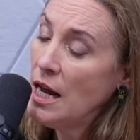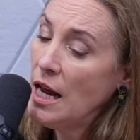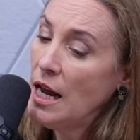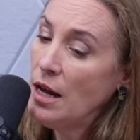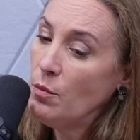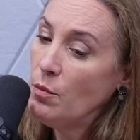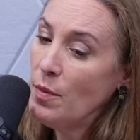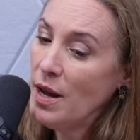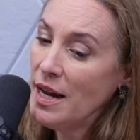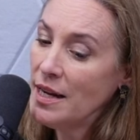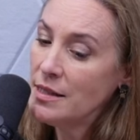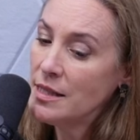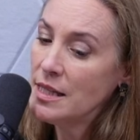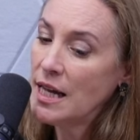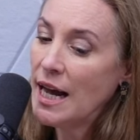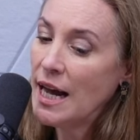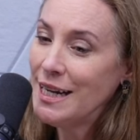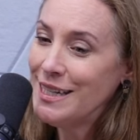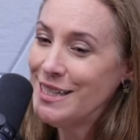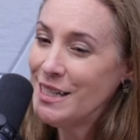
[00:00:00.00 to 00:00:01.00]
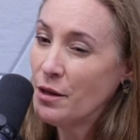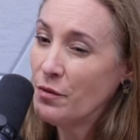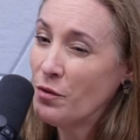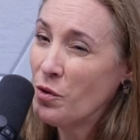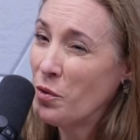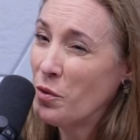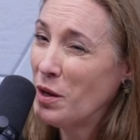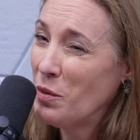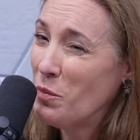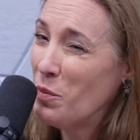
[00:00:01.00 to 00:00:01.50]
and makes the idea of
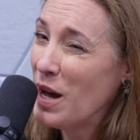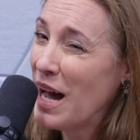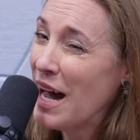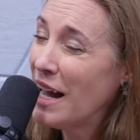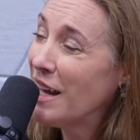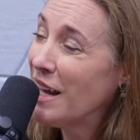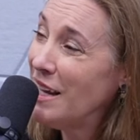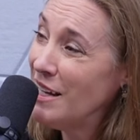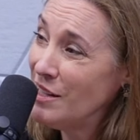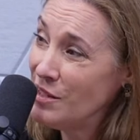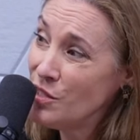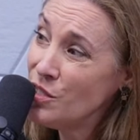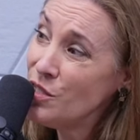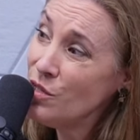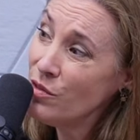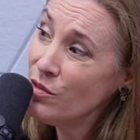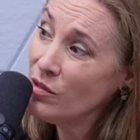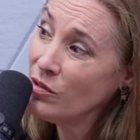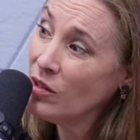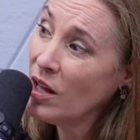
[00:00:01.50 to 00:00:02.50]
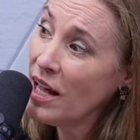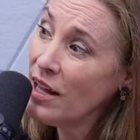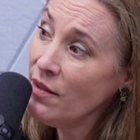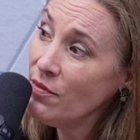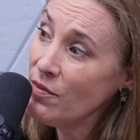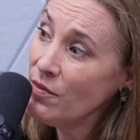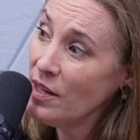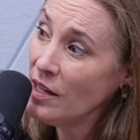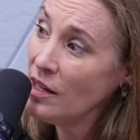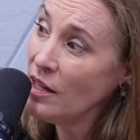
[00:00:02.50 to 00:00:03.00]
going back into the life,
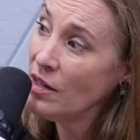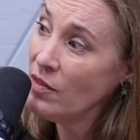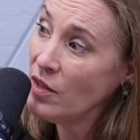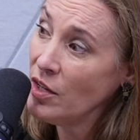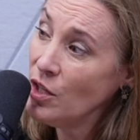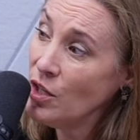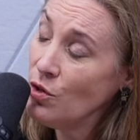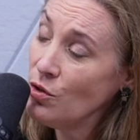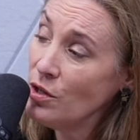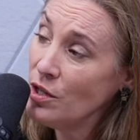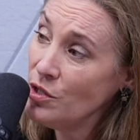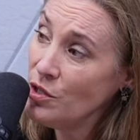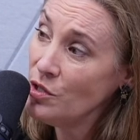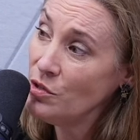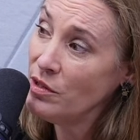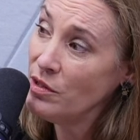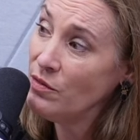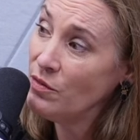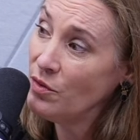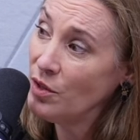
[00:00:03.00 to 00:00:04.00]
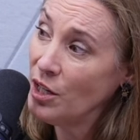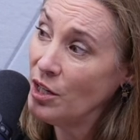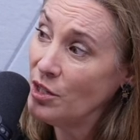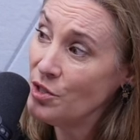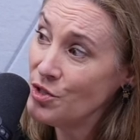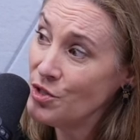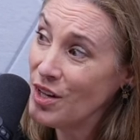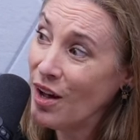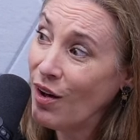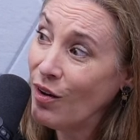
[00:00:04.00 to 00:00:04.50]
thinking that you can do it for
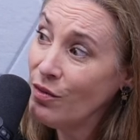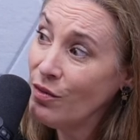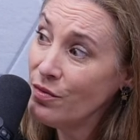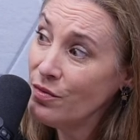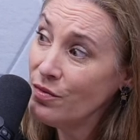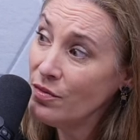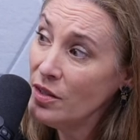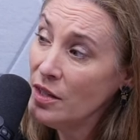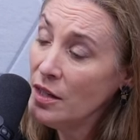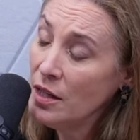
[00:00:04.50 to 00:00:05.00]
yourself,